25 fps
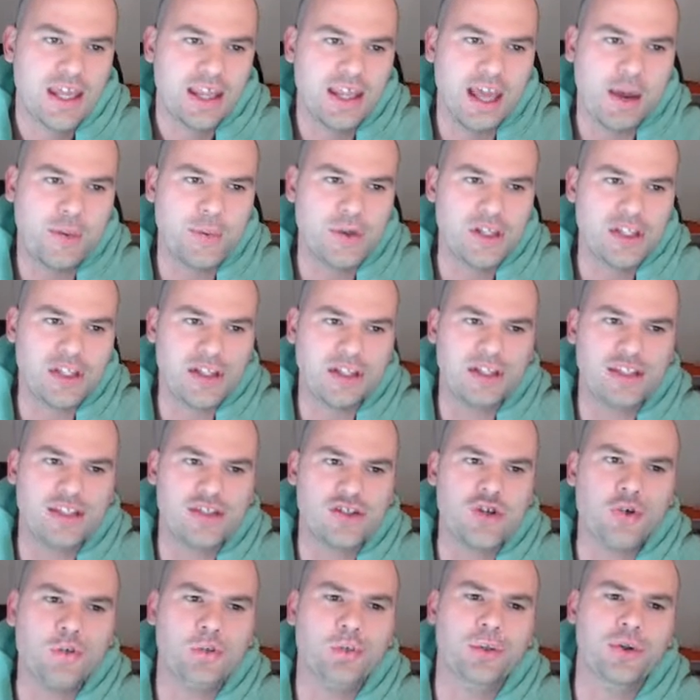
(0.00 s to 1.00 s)
Now what the
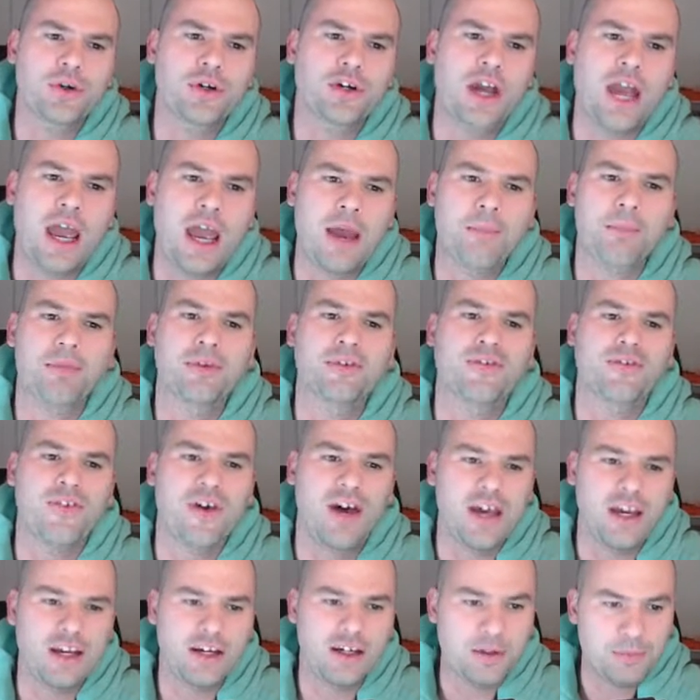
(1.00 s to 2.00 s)
super
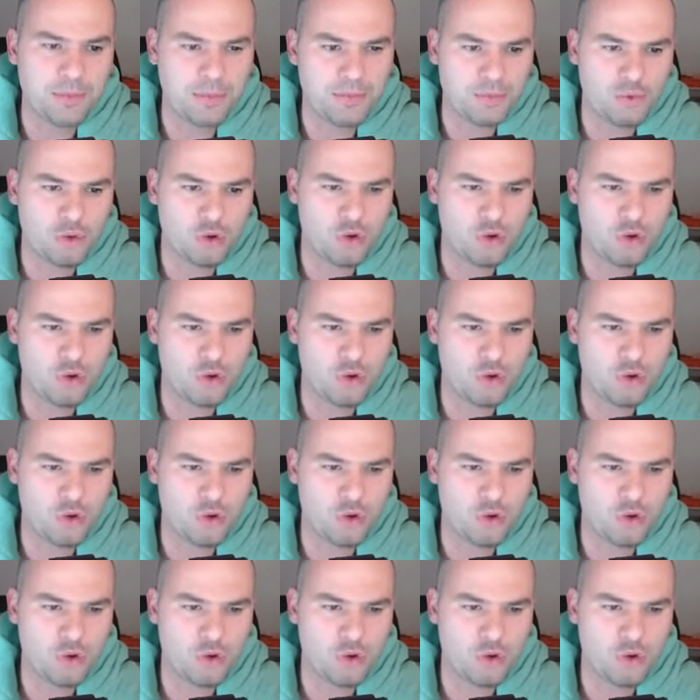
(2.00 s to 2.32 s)
amplifier,